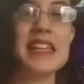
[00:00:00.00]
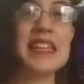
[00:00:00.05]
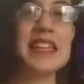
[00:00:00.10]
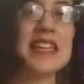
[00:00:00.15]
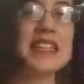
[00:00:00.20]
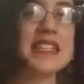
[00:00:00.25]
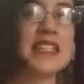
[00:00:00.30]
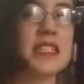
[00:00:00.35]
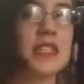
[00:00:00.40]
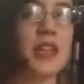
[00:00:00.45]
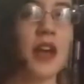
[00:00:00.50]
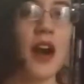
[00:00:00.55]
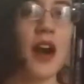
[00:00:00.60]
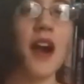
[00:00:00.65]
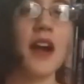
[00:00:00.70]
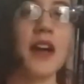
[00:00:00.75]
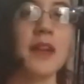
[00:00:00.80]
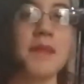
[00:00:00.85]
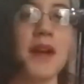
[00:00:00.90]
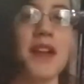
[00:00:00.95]
Let's
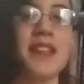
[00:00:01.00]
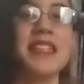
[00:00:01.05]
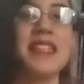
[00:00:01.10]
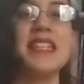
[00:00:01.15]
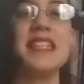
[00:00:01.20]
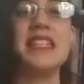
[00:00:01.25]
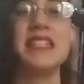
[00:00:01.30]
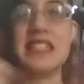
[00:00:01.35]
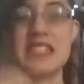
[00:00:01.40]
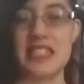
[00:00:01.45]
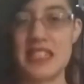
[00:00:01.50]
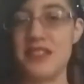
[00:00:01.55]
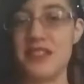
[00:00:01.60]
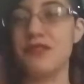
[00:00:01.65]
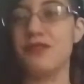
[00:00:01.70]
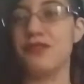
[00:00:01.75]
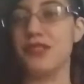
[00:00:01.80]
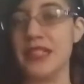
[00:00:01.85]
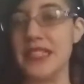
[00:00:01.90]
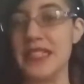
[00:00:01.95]
talk about the
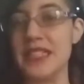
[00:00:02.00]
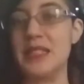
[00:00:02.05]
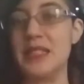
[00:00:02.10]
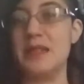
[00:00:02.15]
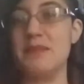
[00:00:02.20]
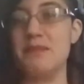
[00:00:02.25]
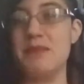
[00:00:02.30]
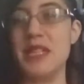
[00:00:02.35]
difference